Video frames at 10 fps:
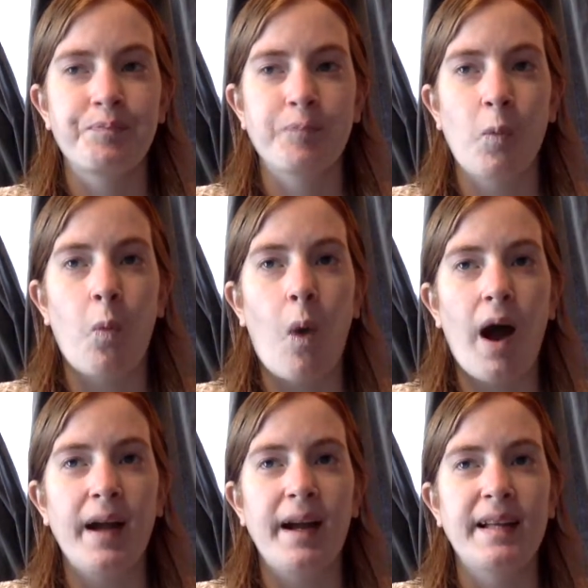
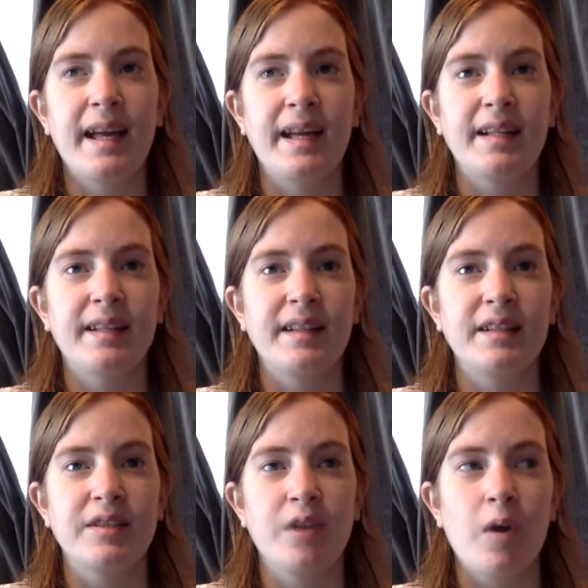why I can't let
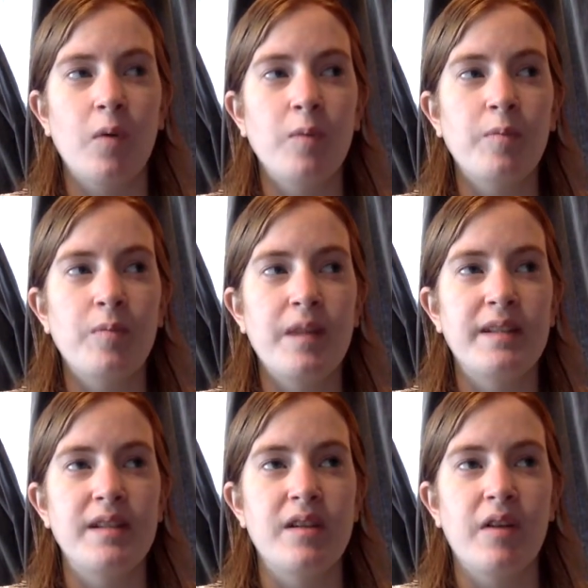this go. It's
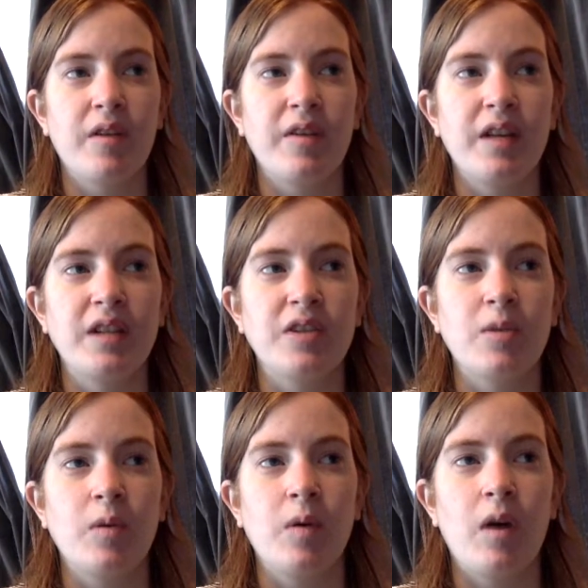another thing
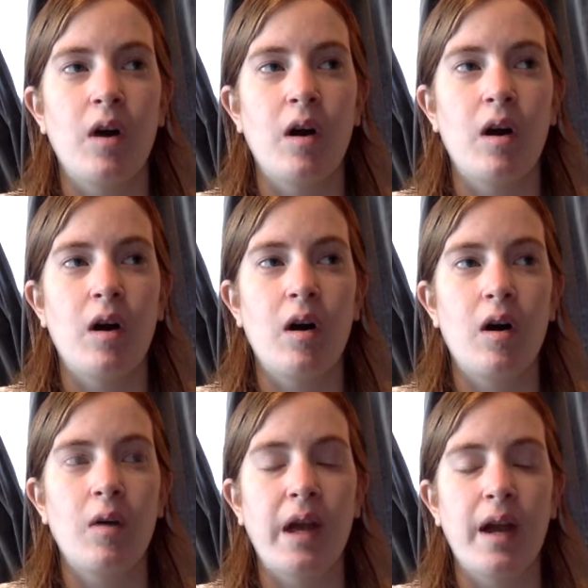to,
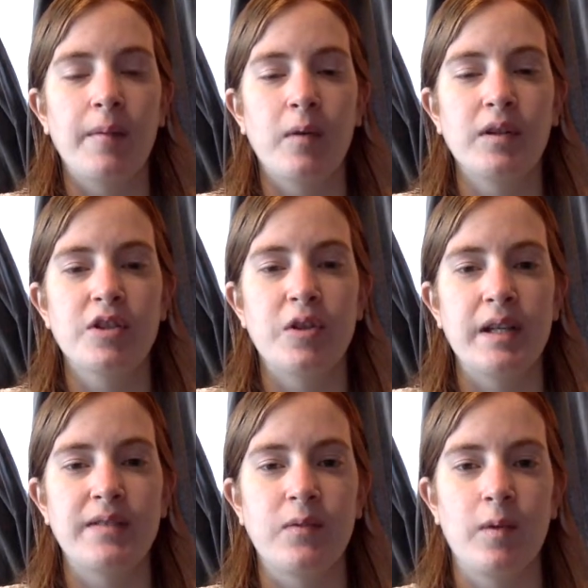okay, I'm going to
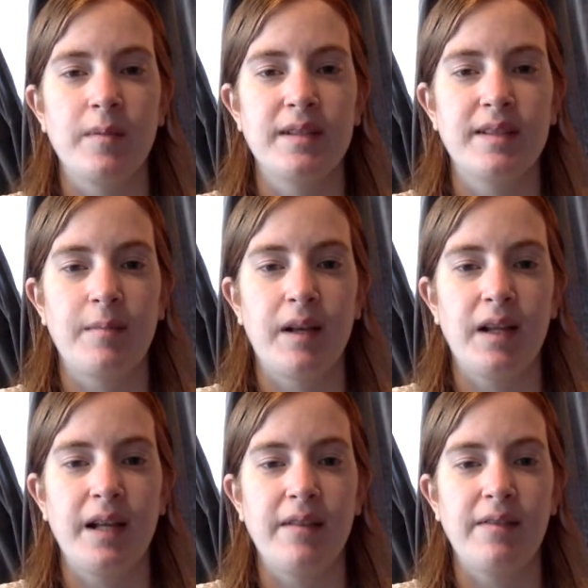transform this in my
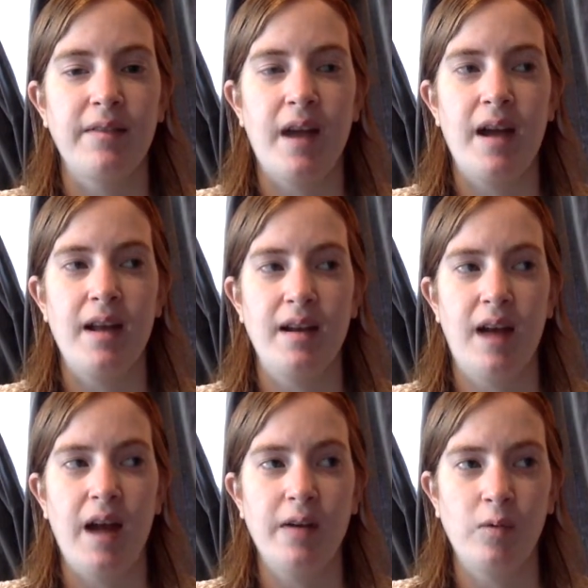life, and
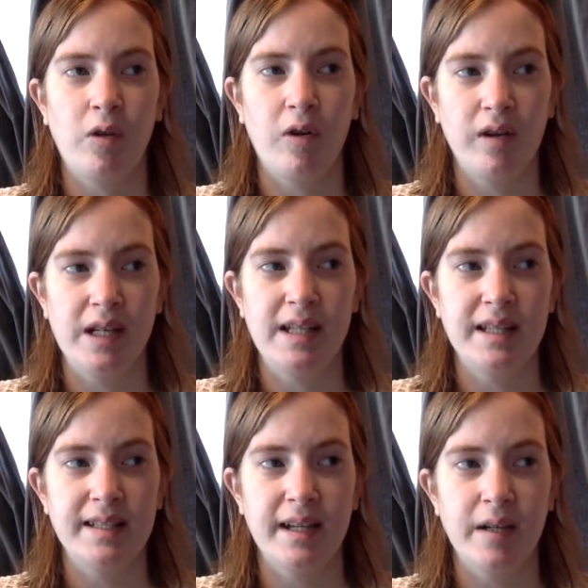I no longer need
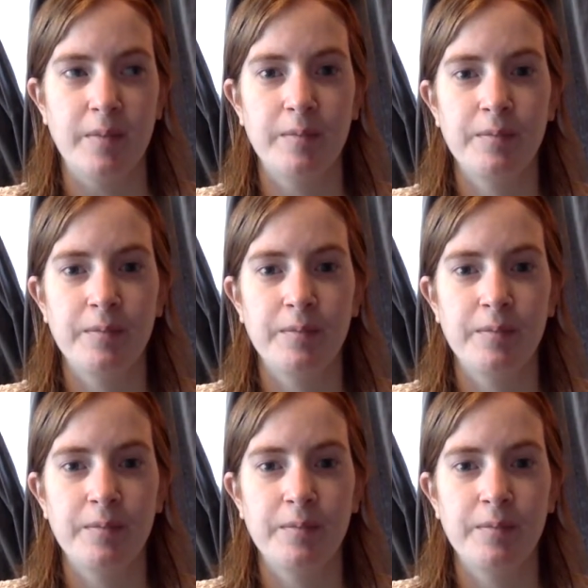this item.